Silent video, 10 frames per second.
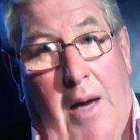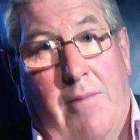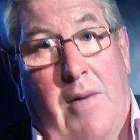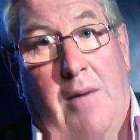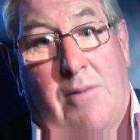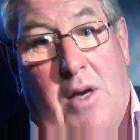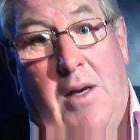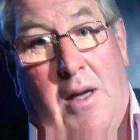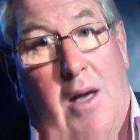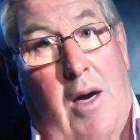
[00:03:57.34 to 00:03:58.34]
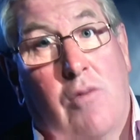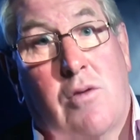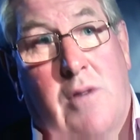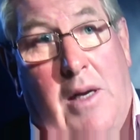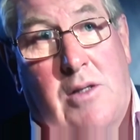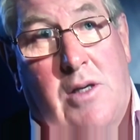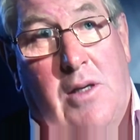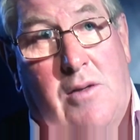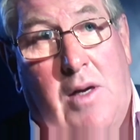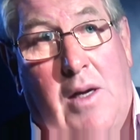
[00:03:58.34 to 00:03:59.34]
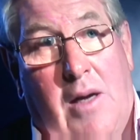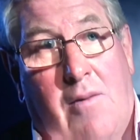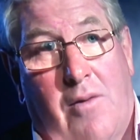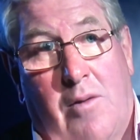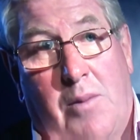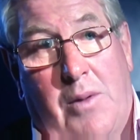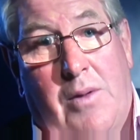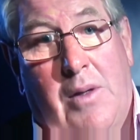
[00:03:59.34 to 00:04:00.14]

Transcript: I'm, I'm trying to get out, actually, to try and get in front. But